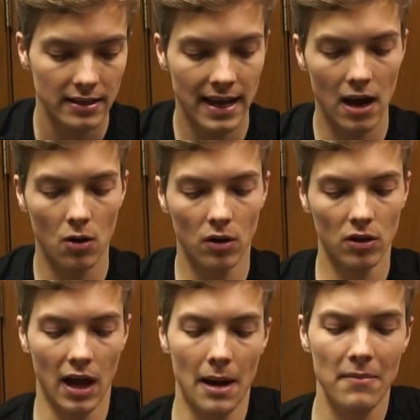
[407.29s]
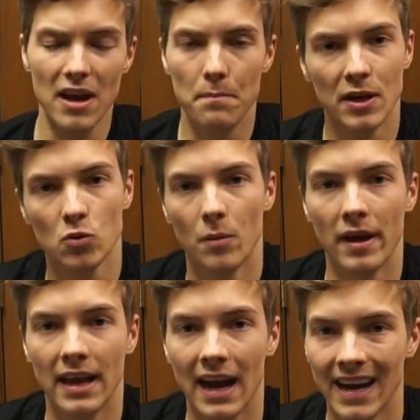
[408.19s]
Now, I'm not a big
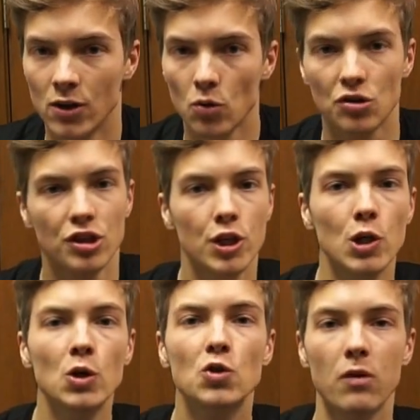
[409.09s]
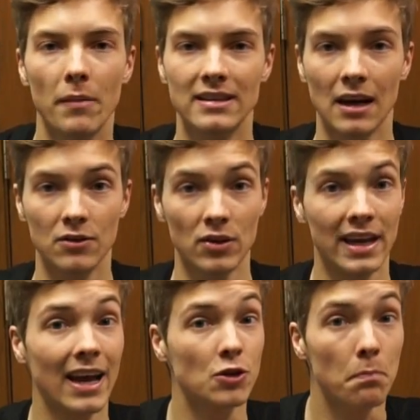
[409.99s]
swimbait guy. I know there's huge swimbaits out there
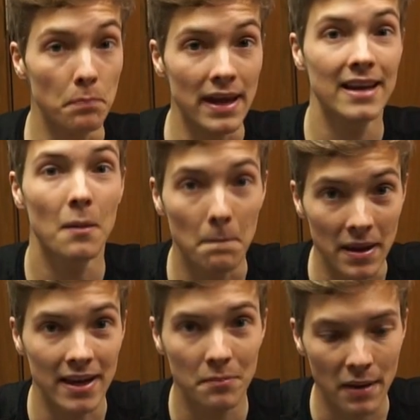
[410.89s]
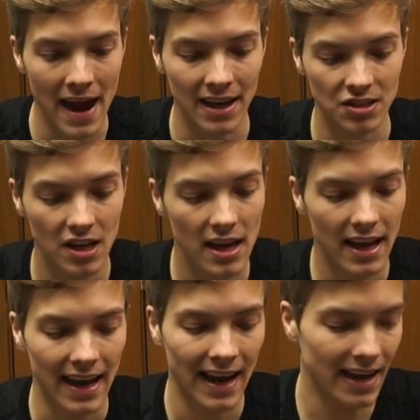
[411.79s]
that catch big bass,
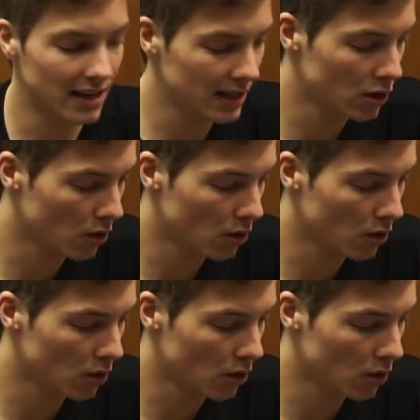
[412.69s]
and